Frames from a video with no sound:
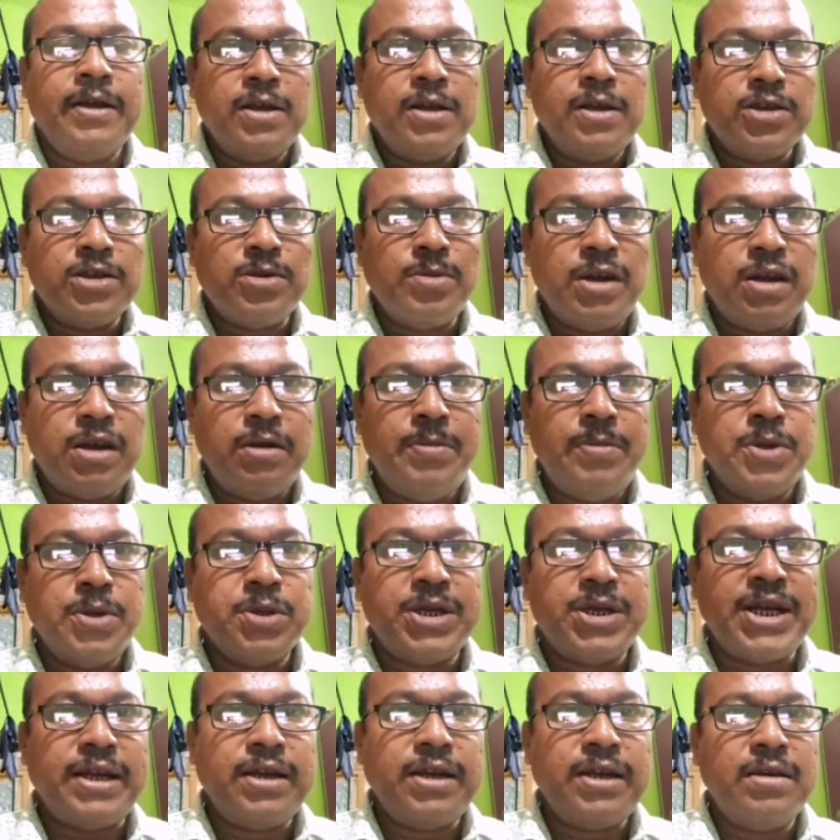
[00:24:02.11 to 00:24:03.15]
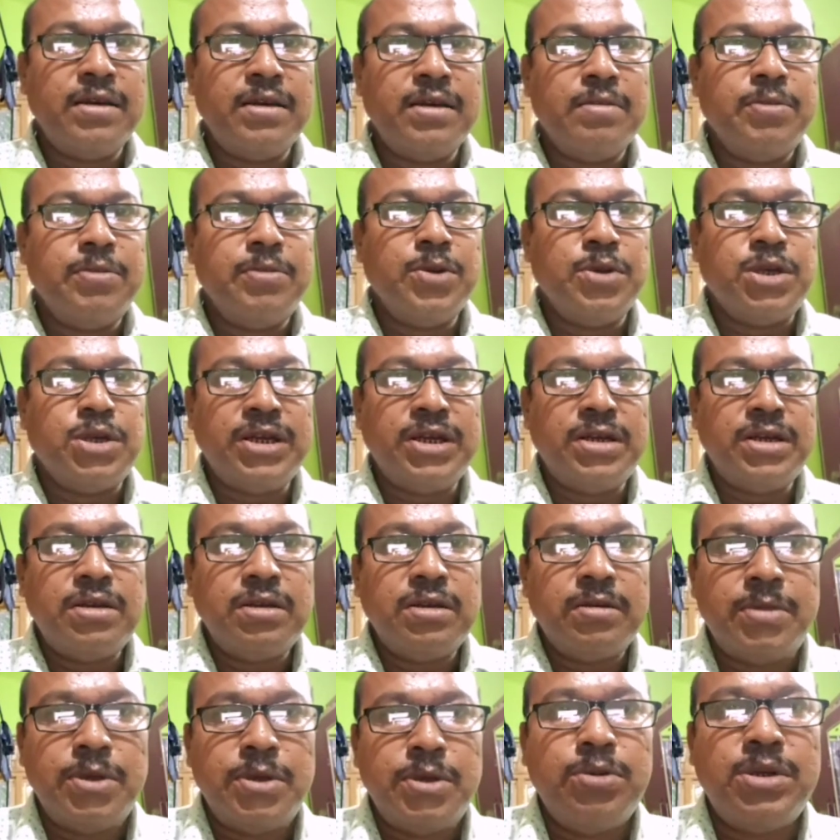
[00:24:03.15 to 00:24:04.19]
Similarly, butane, butene,
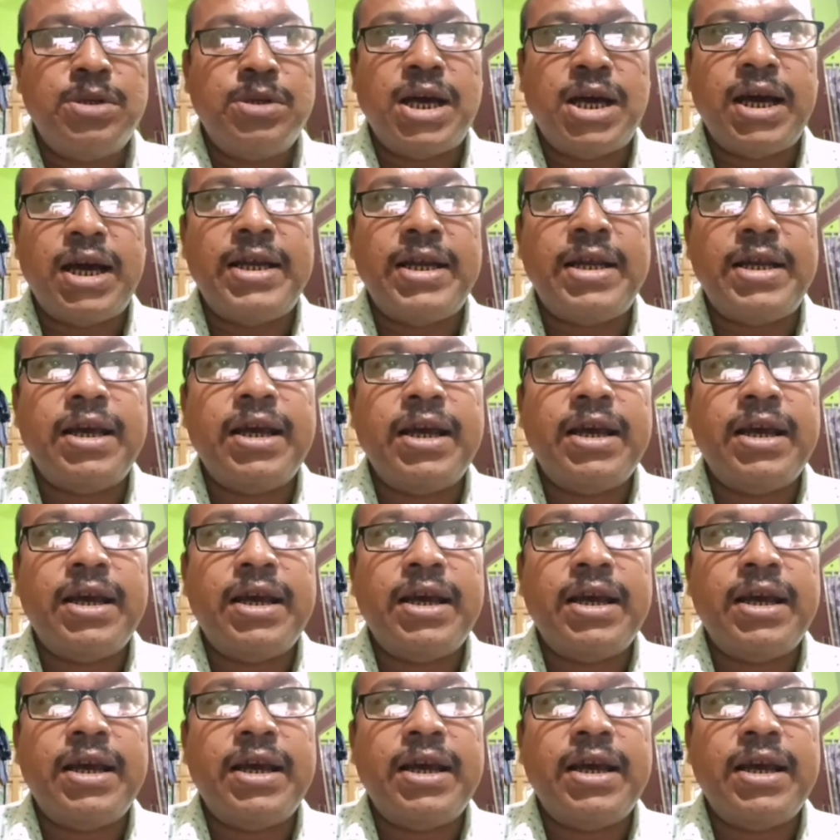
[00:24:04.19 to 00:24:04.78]
butine.